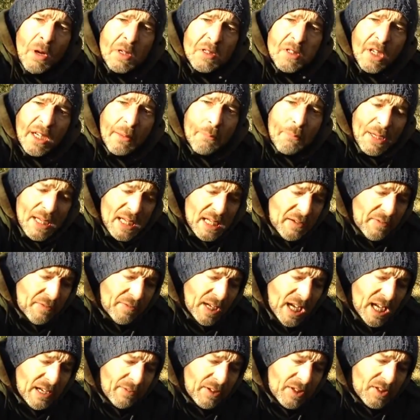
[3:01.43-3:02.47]
like a pea
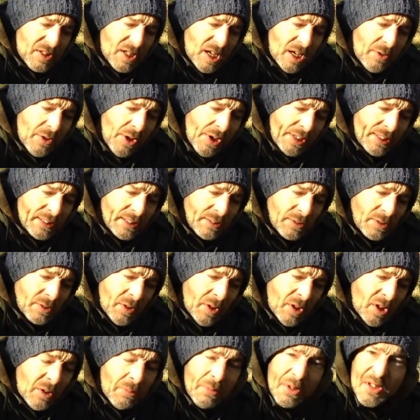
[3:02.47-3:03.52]
flavour, so
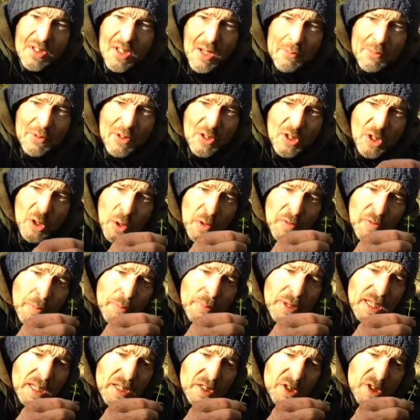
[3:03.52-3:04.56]
could be substituted for
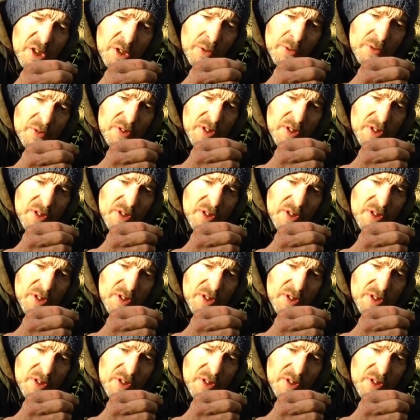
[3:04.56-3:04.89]
pea shoots.